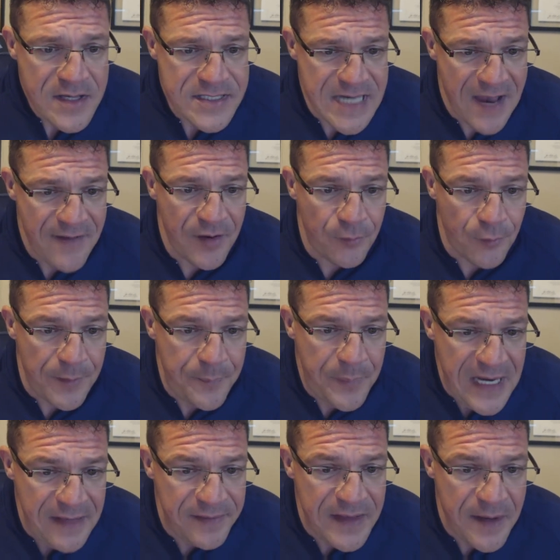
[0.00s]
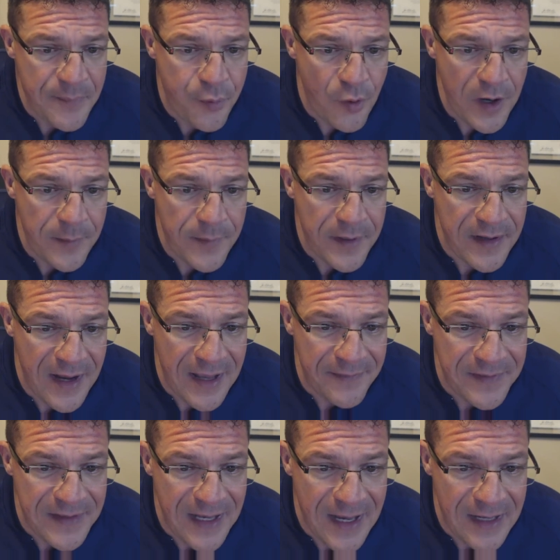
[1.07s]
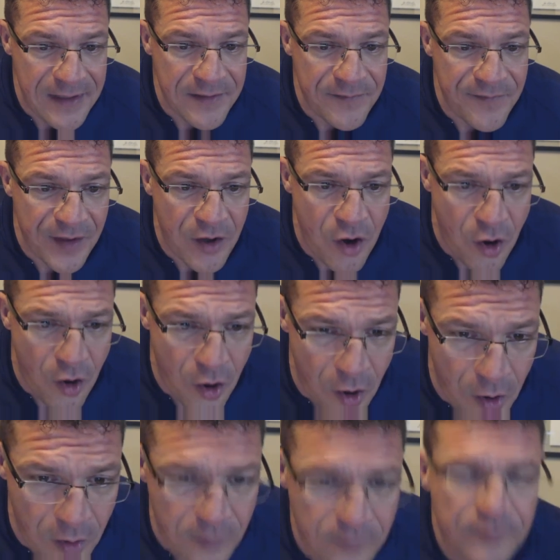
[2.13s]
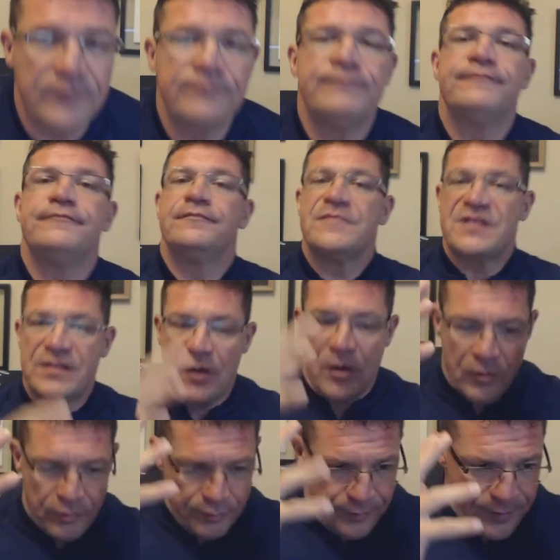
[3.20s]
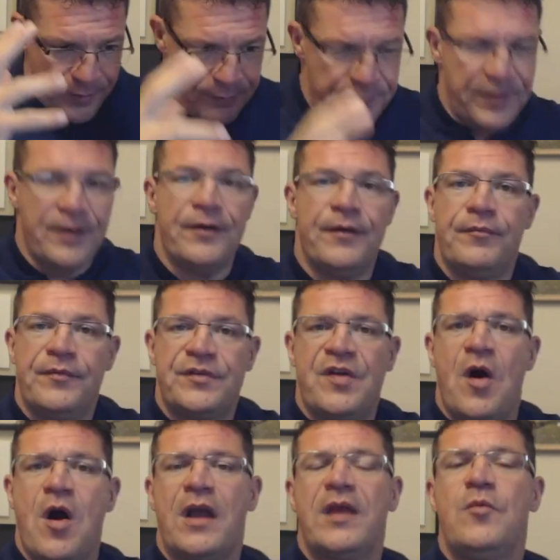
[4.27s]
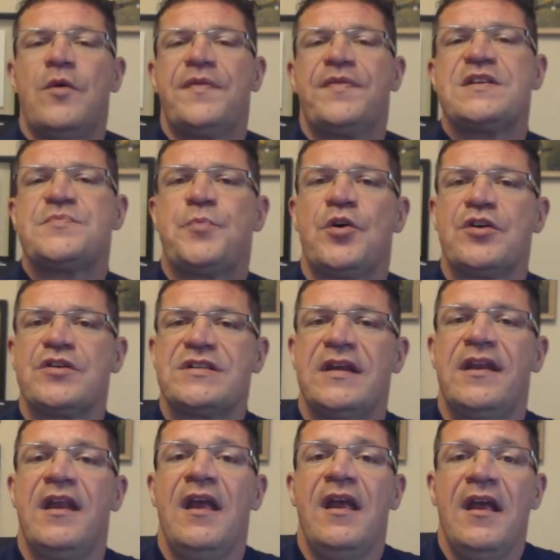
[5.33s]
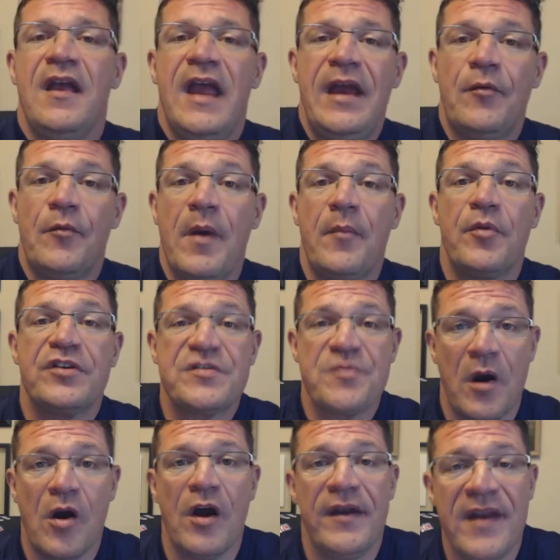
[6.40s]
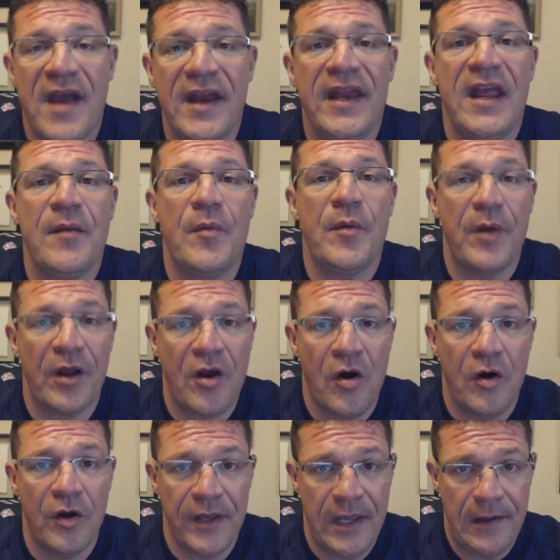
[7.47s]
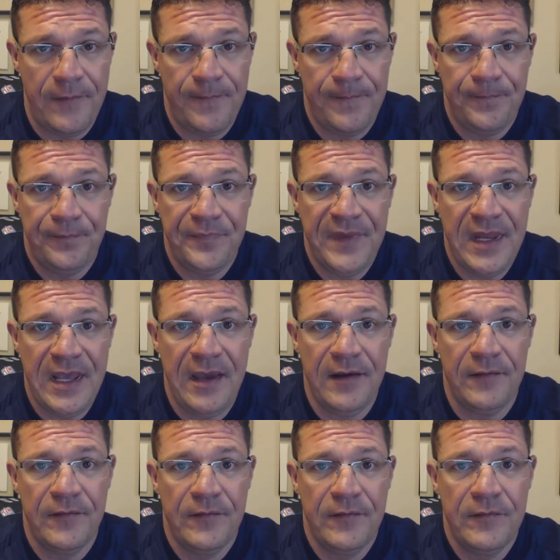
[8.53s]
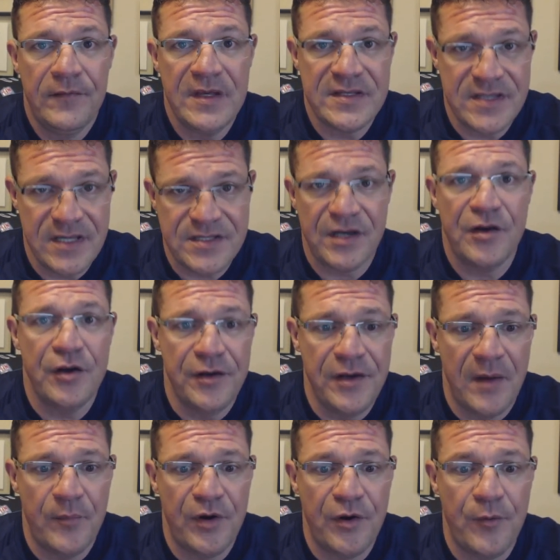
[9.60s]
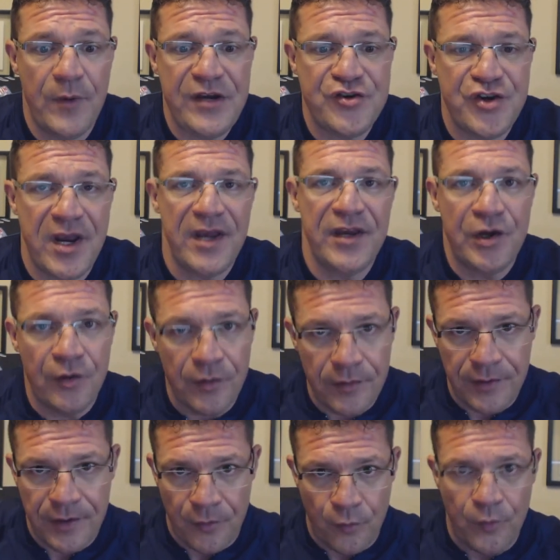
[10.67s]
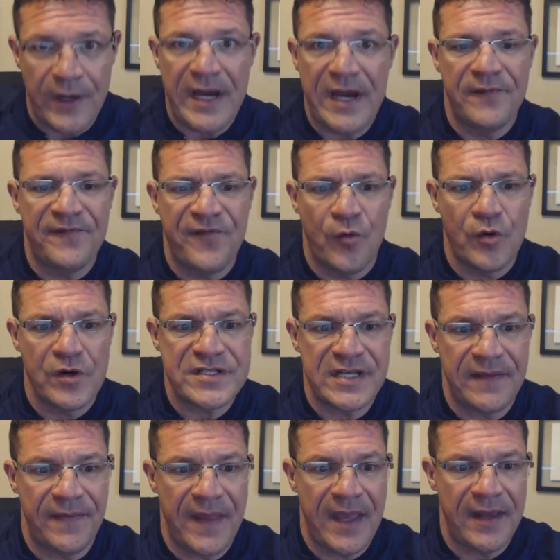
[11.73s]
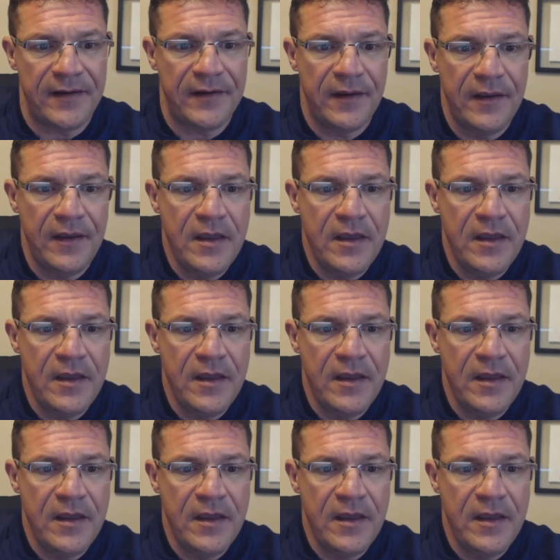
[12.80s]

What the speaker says: 7, repeat the appointment at the end of the call. So you're talking with this person. Hey, remember tomorrow at 9 a.m. I'm going to call you. Okay? Is this a good number to reach at? You're reinforcing that.